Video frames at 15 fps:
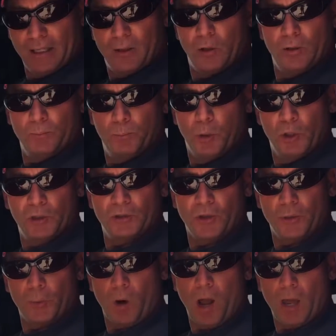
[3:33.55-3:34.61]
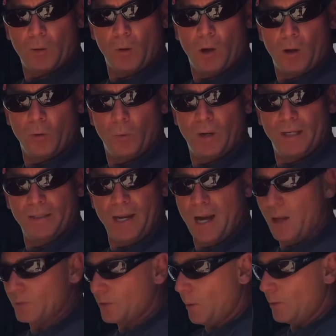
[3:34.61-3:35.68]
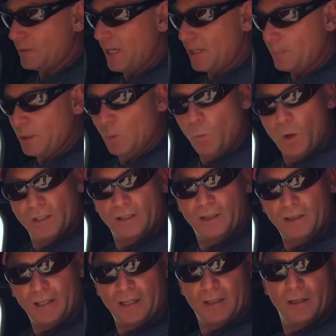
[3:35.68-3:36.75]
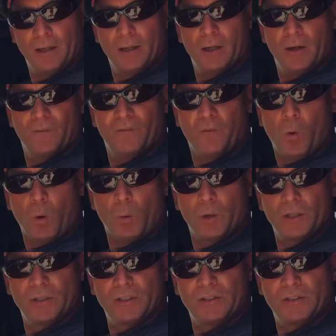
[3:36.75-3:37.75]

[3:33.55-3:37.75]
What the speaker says: couldn't push the throttle all the way down, so I always had to be one click forward in the